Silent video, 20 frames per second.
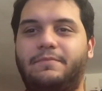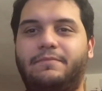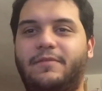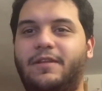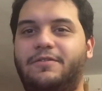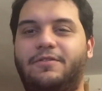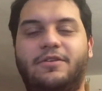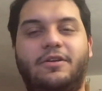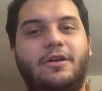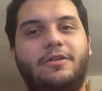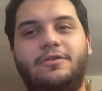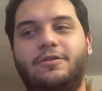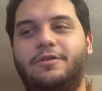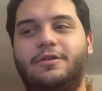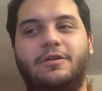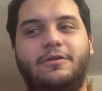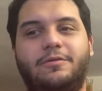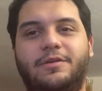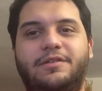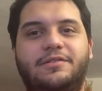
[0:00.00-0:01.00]
if you're not doing
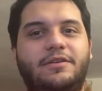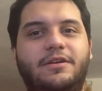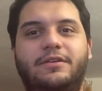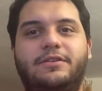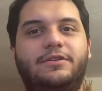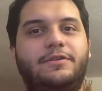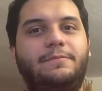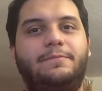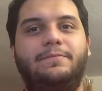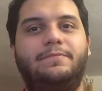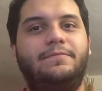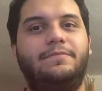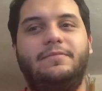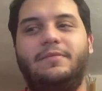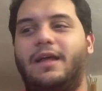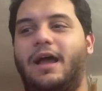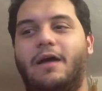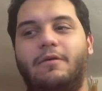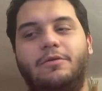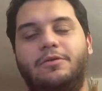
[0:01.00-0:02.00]
your research,
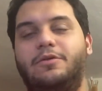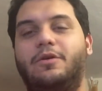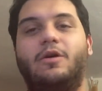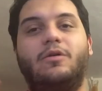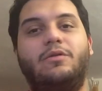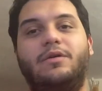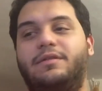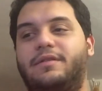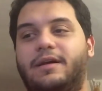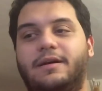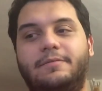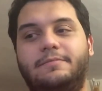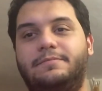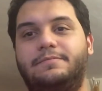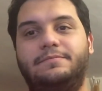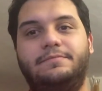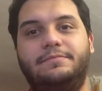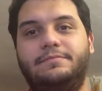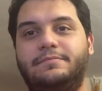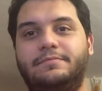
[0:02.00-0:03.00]
I would go with the
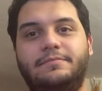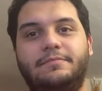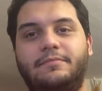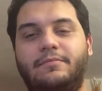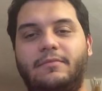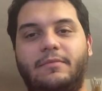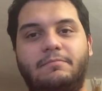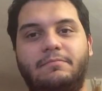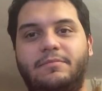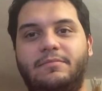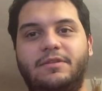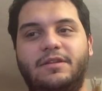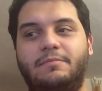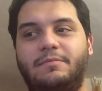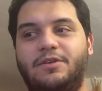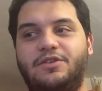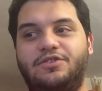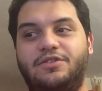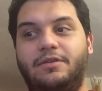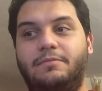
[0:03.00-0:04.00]

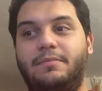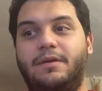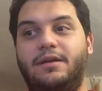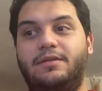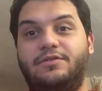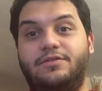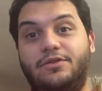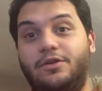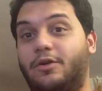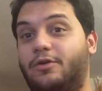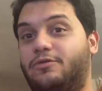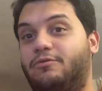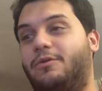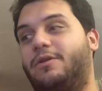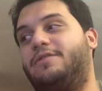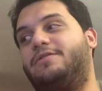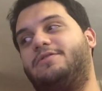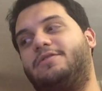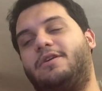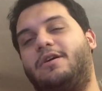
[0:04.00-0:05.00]
machine mates, those
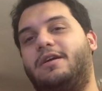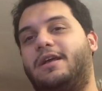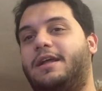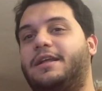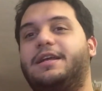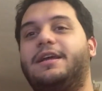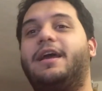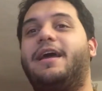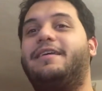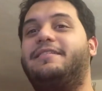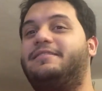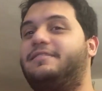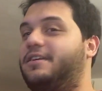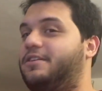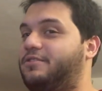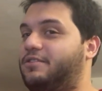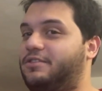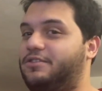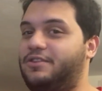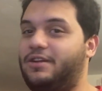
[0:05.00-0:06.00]
ones, not any gas
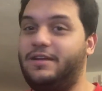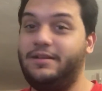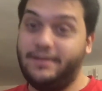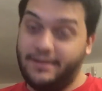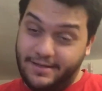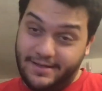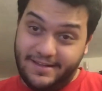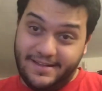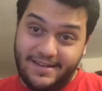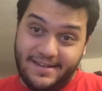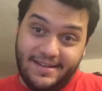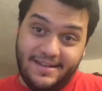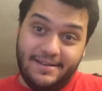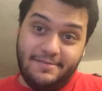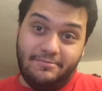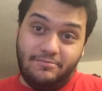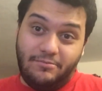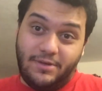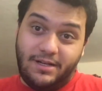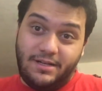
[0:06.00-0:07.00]
station shit.
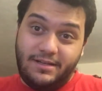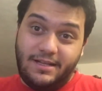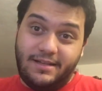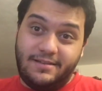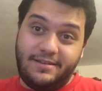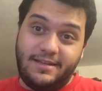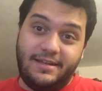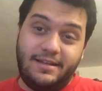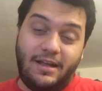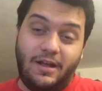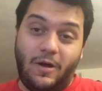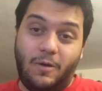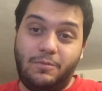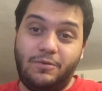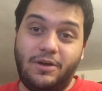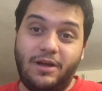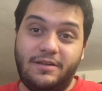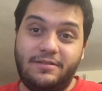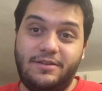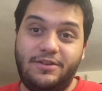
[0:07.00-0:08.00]
But that's it. I hope
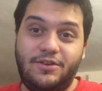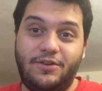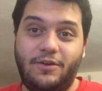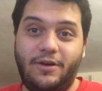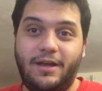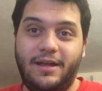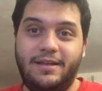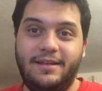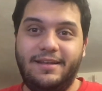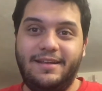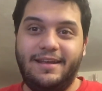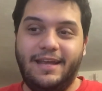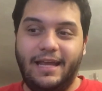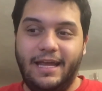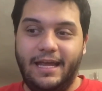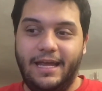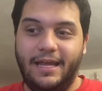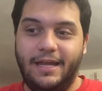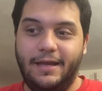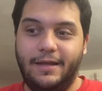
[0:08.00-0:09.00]
you guys enjoy it,
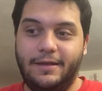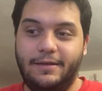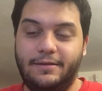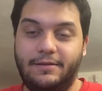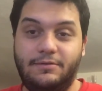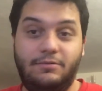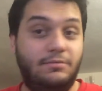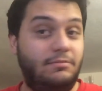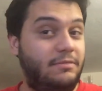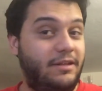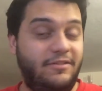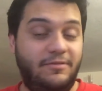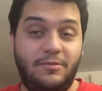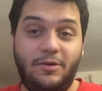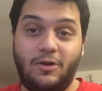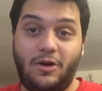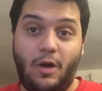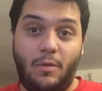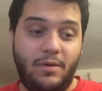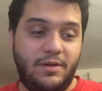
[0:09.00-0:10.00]
and leave me
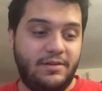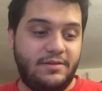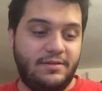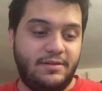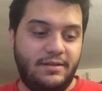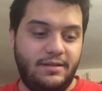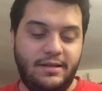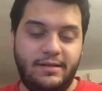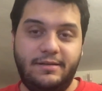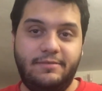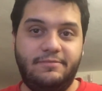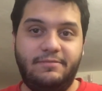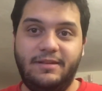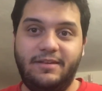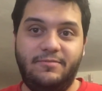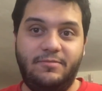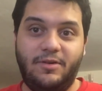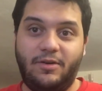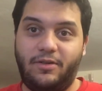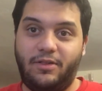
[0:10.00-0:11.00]
your comments,
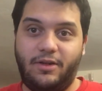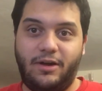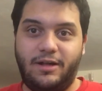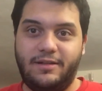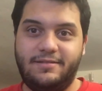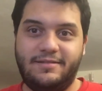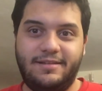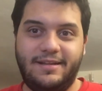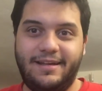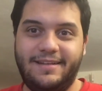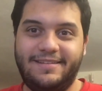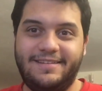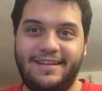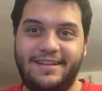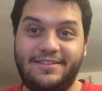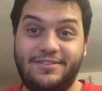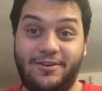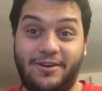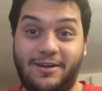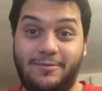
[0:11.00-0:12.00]
leave me your thoughts.
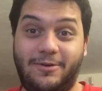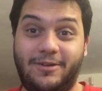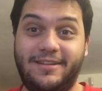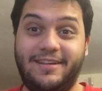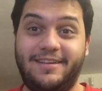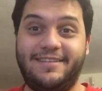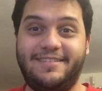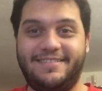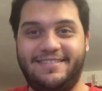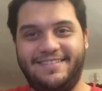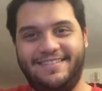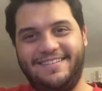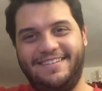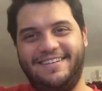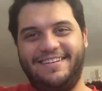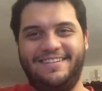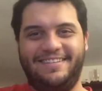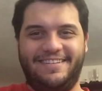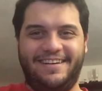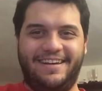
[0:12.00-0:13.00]
Let's talk about this.
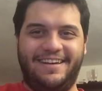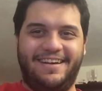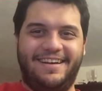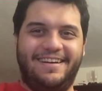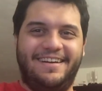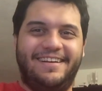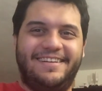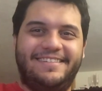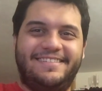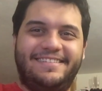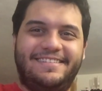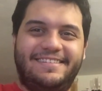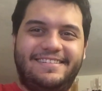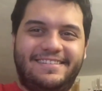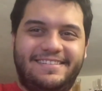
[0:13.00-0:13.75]
Take care, guys.